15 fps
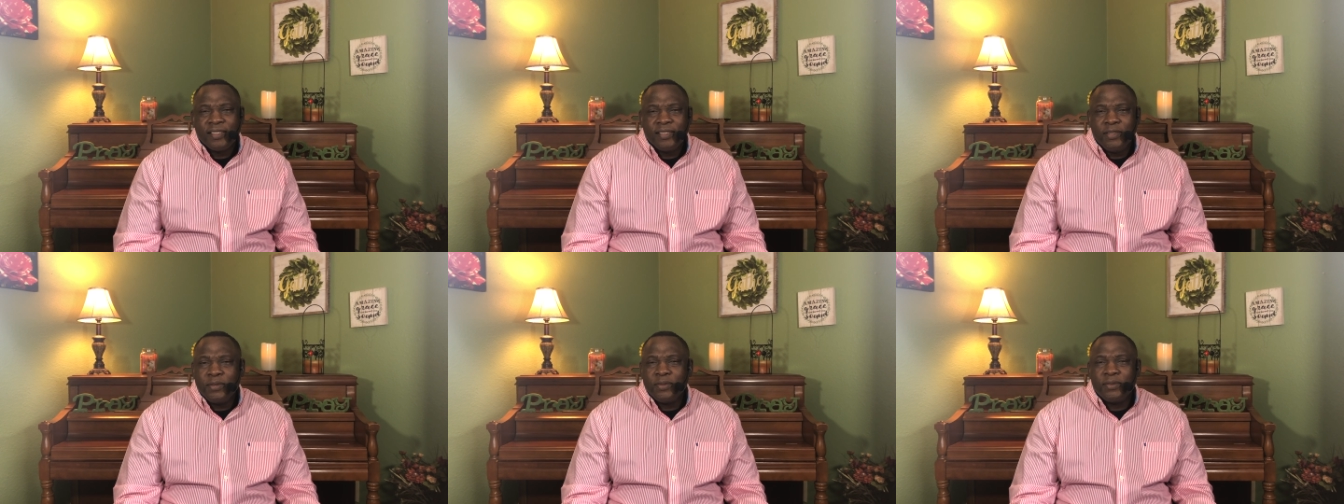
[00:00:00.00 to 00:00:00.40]

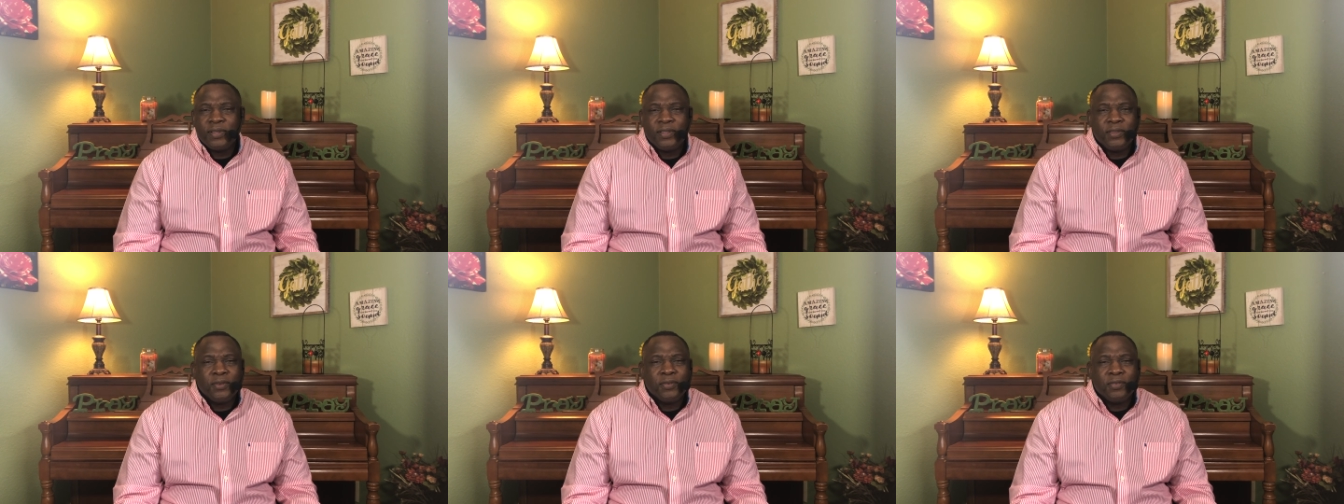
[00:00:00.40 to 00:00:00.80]
you
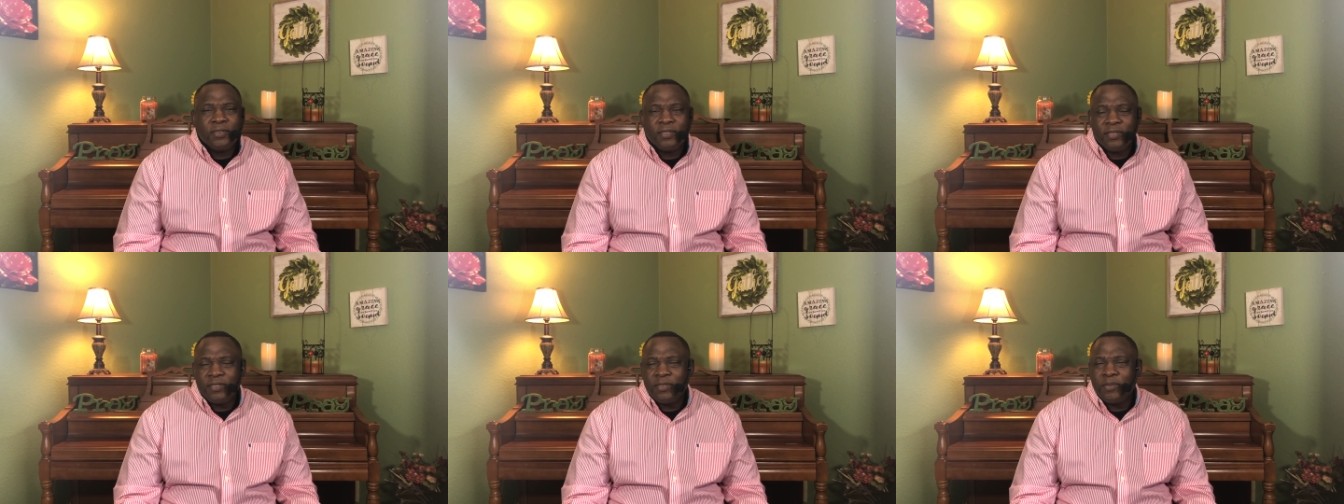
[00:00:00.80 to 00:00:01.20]
don't
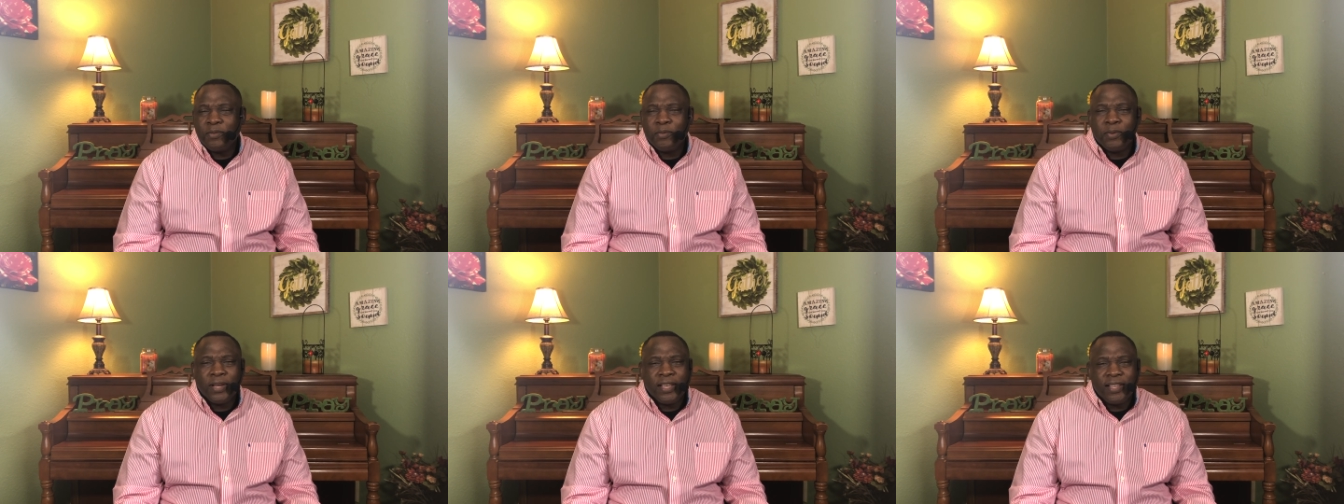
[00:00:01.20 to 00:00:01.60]
know the
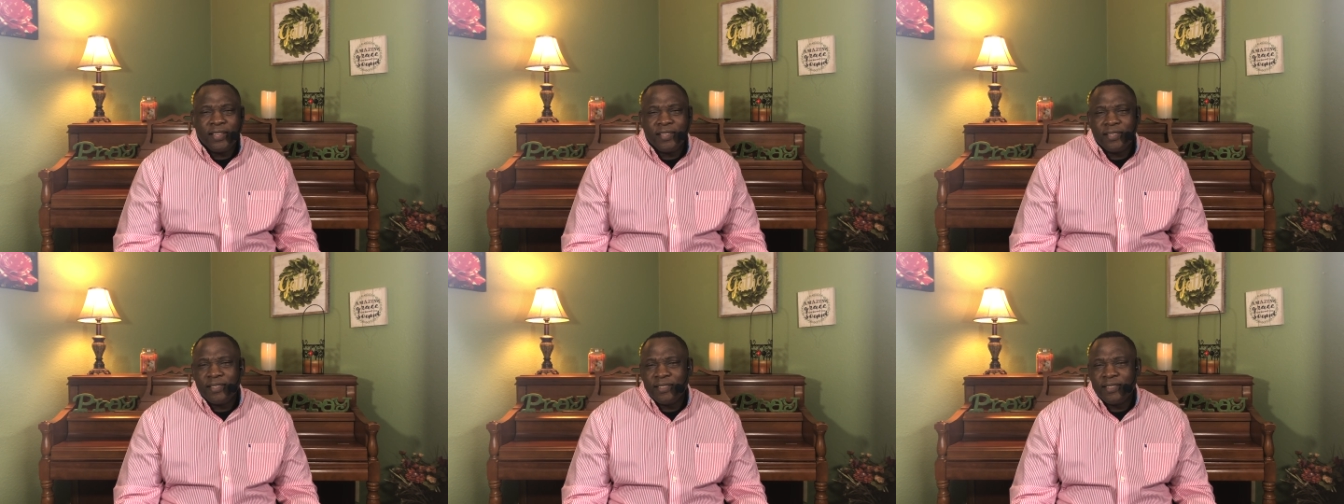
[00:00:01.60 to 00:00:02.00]

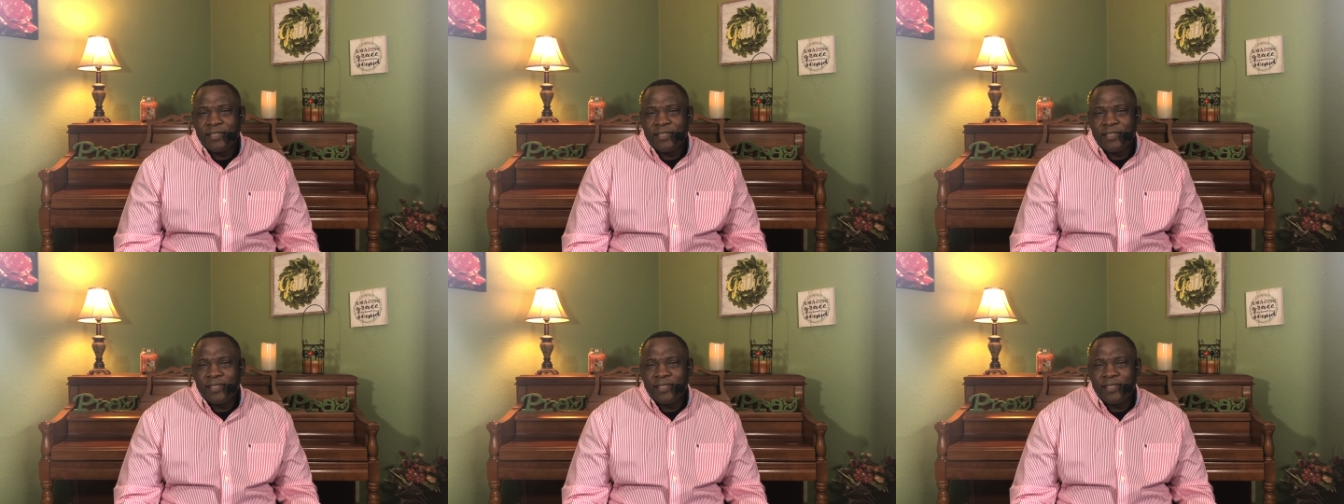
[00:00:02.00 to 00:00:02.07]
way